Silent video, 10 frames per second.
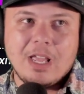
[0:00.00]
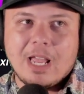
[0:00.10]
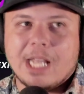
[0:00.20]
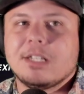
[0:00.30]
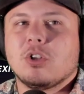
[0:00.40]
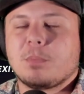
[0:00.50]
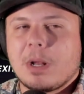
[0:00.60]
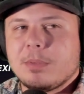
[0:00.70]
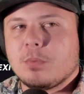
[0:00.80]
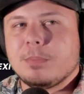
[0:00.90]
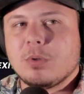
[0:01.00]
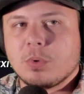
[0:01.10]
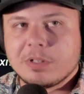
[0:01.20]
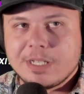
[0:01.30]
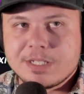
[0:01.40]
and then they'll probably be
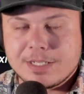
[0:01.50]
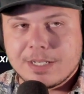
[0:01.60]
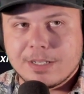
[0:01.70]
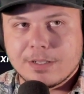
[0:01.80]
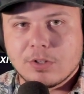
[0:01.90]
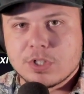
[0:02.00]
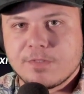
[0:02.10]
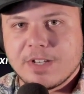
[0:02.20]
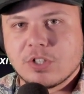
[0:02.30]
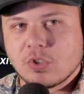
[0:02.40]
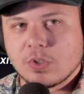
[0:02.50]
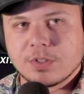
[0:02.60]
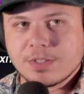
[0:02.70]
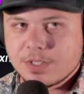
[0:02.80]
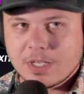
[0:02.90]
releasing those
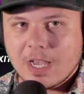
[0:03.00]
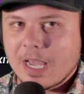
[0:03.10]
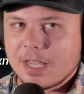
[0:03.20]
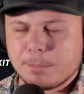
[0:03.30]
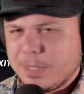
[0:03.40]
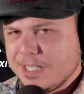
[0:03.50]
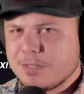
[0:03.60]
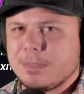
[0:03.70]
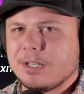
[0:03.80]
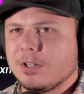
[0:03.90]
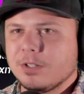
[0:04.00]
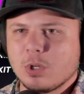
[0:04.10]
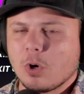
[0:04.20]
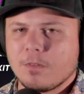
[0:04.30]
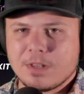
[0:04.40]
features piecemeal
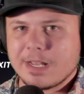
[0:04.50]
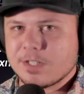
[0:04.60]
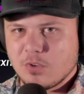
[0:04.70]
over the next few